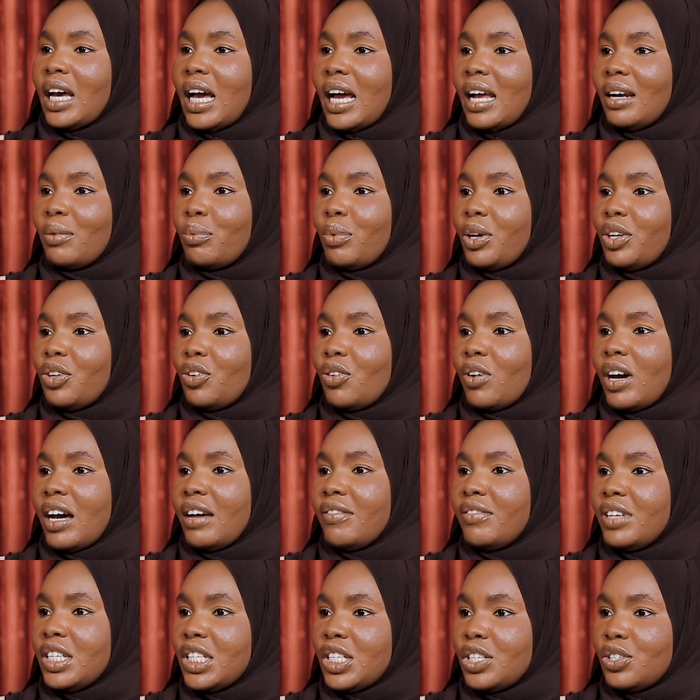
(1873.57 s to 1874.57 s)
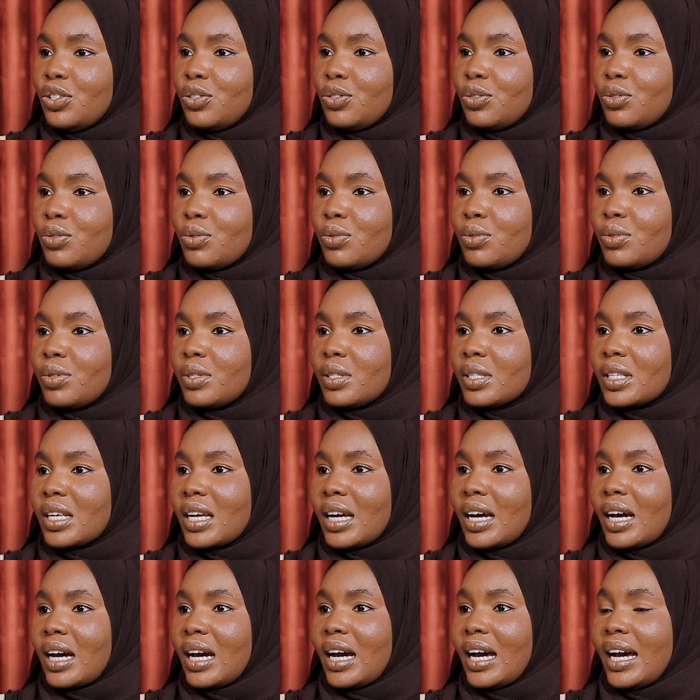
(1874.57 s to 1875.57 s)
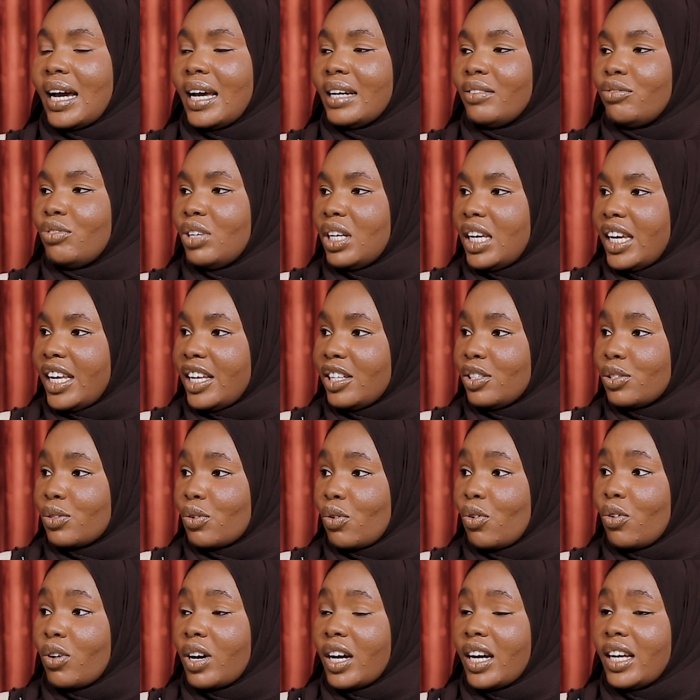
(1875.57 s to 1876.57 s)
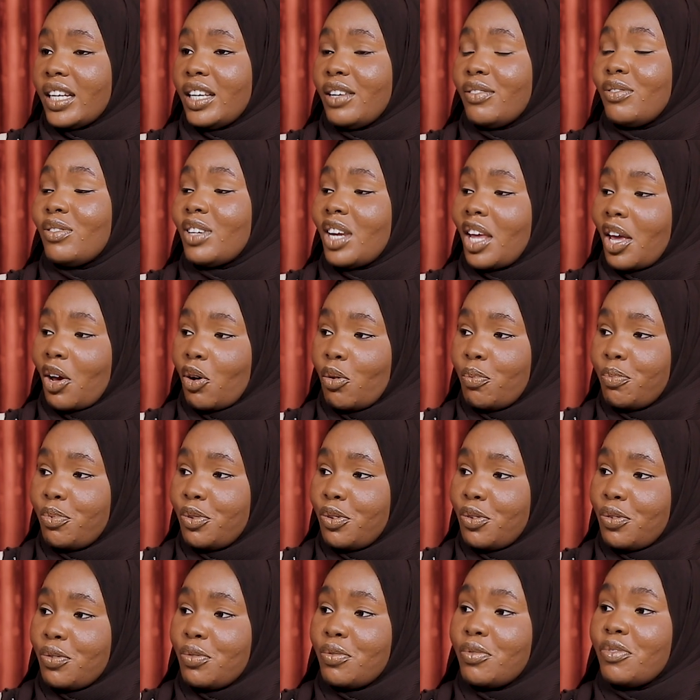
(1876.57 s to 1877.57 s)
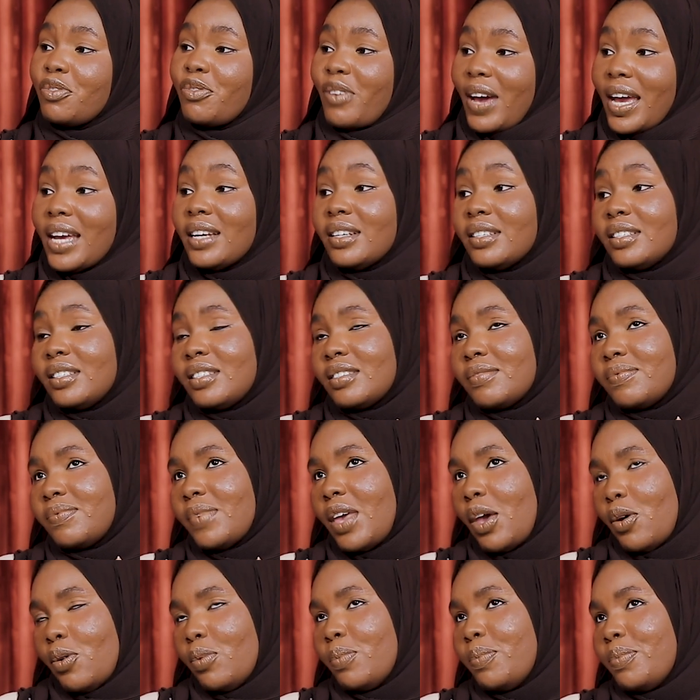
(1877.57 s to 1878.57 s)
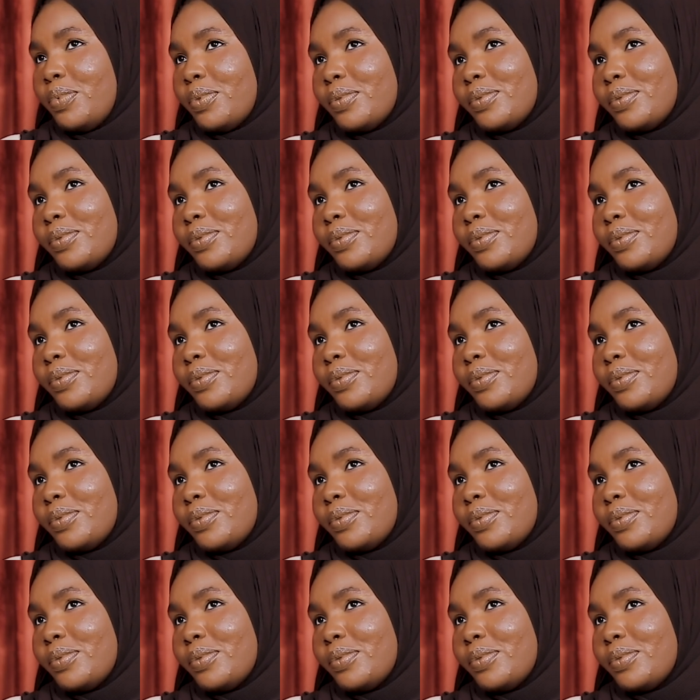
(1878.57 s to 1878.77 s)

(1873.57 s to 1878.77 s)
And when you're having issues, can relate or can even help you find help.